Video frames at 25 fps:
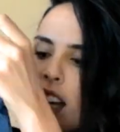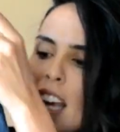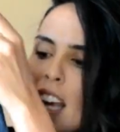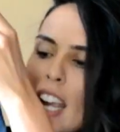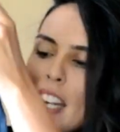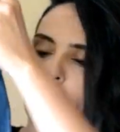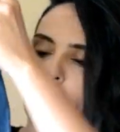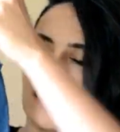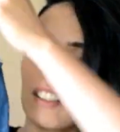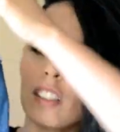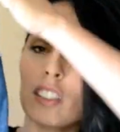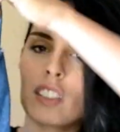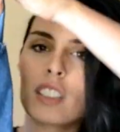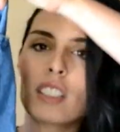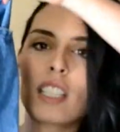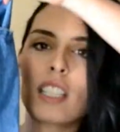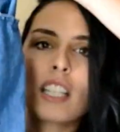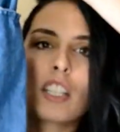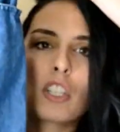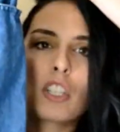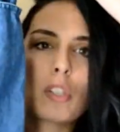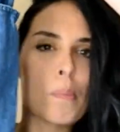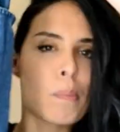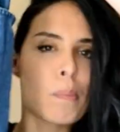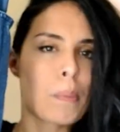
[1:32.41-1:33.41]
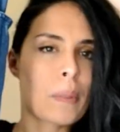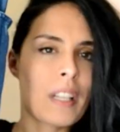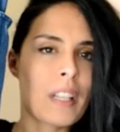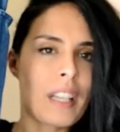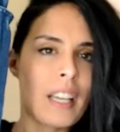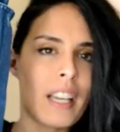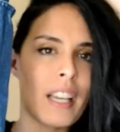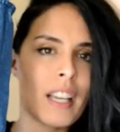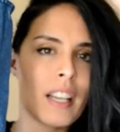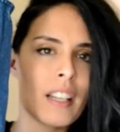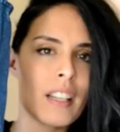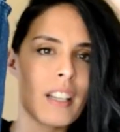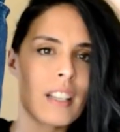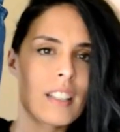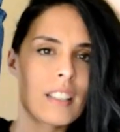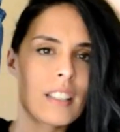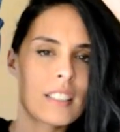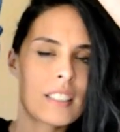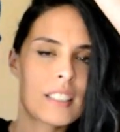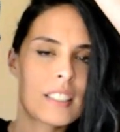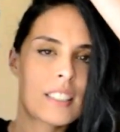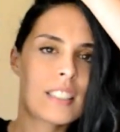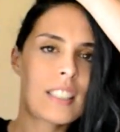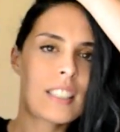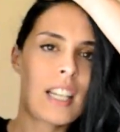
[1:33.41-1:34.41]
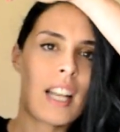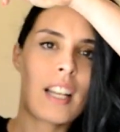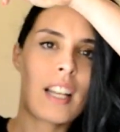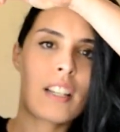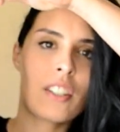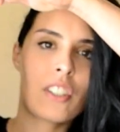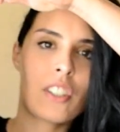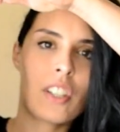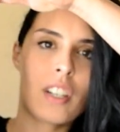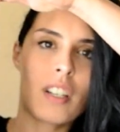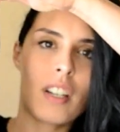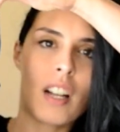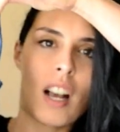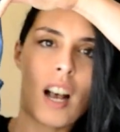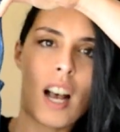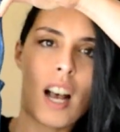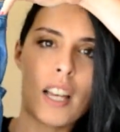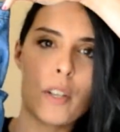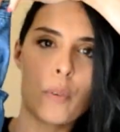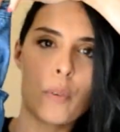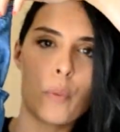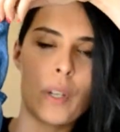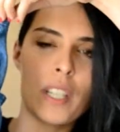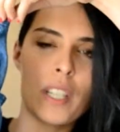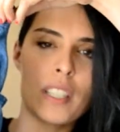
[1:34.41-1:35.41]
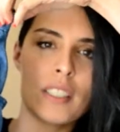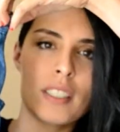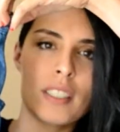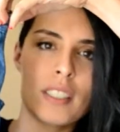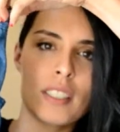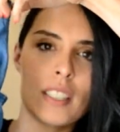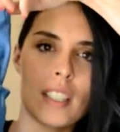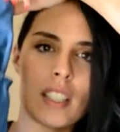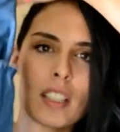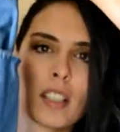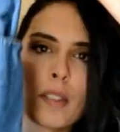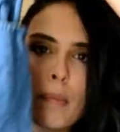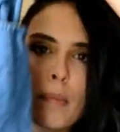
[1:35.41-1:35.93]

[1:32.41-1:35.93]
And it looks like your plain, standard, high-waisted